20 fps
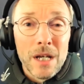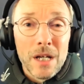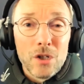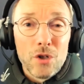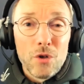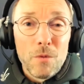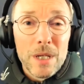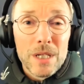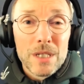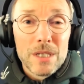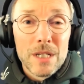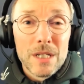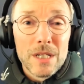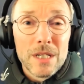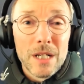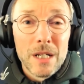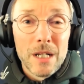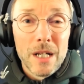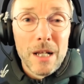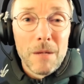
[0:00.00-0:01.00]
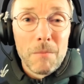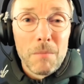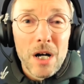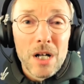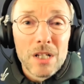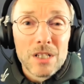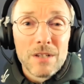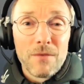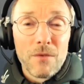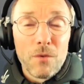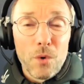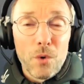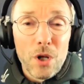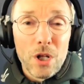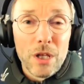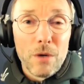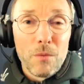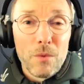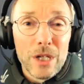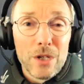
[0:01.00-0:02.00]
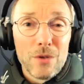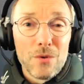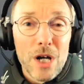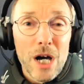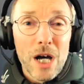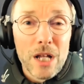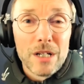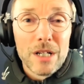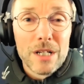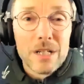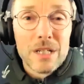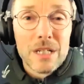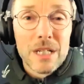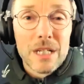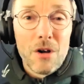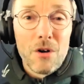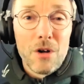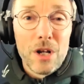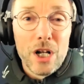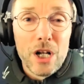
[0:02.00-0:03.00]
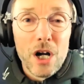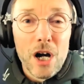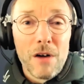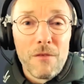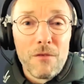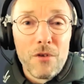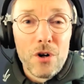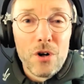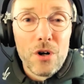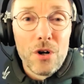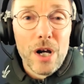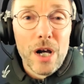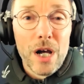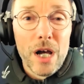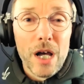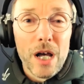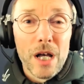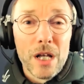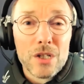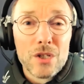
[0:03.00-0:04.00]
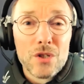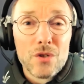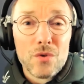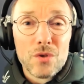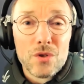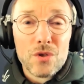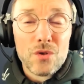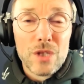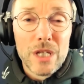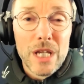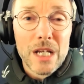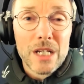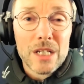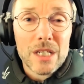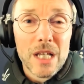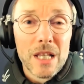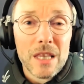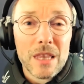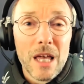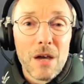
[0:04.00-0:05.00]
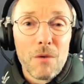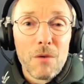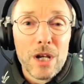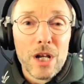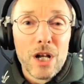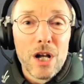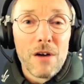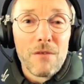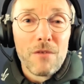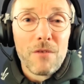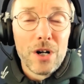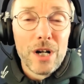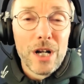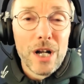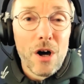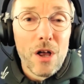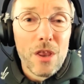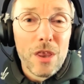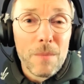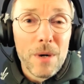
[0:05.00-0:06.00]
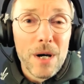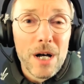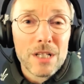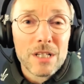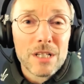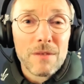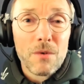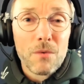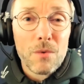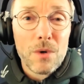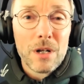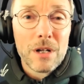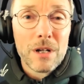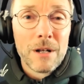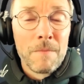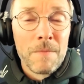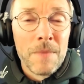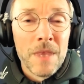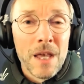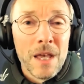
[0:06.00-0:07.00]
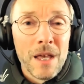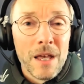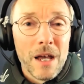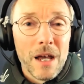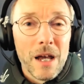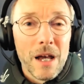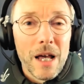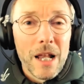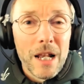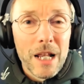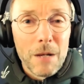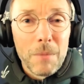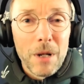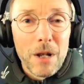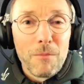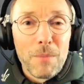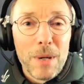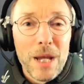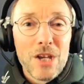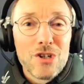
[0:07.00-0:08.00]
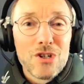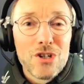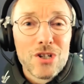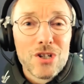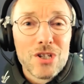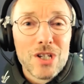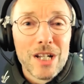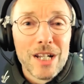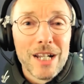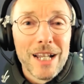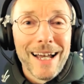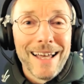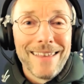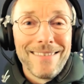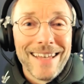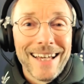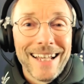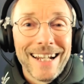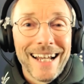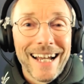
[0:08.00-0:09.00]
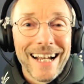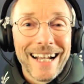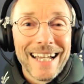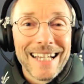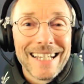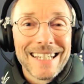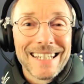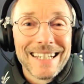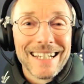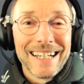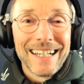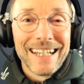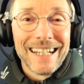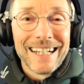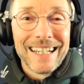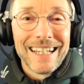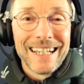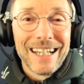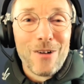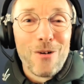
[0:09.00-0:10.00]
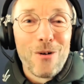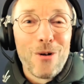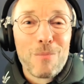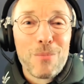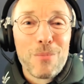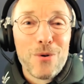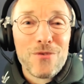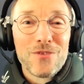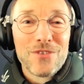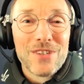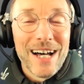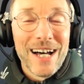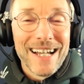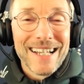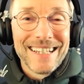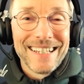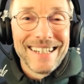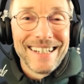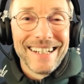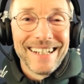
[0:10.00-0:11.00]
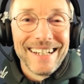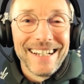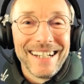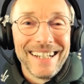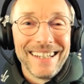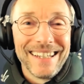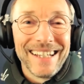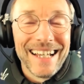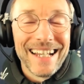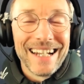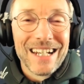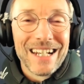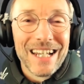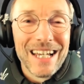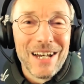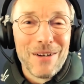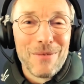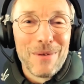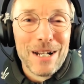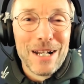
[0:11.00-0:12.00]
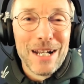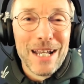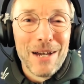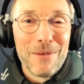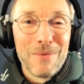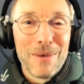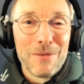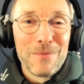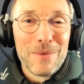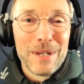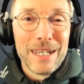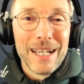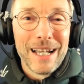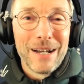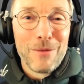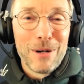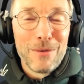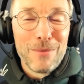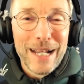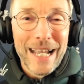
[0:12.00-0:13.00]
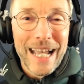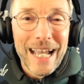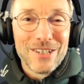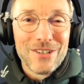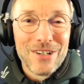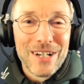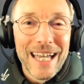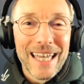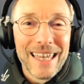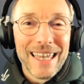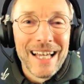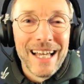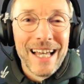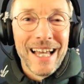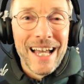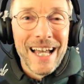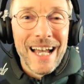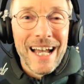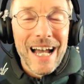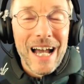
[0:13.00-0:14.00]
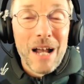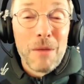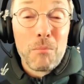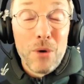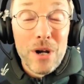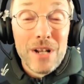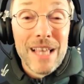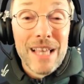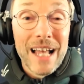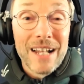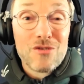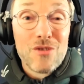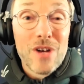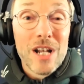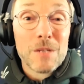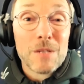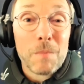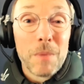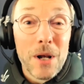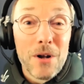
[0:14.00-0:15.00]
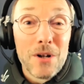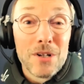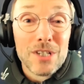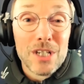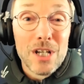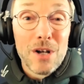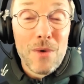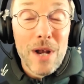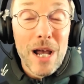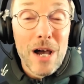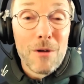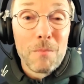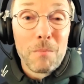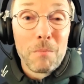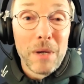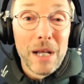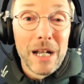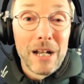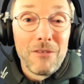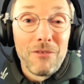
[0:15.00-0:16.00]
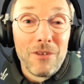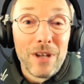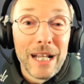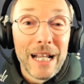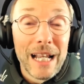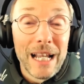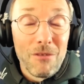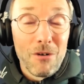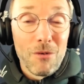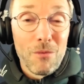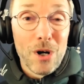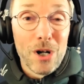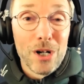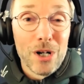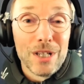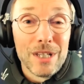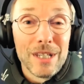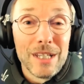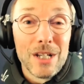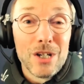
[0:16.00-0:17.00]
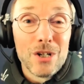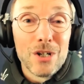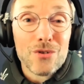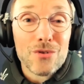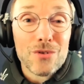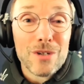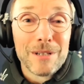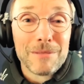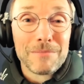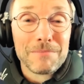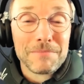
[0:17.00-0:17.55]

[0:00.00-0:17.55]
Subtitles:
do business in parts of the world that we do not necessarily cover to the extent that we cover in other parts of the world. A little bit of patience, and then I guess it all proves nicely in the end when we get together and bring that transparency around benefiting everyone in the industry.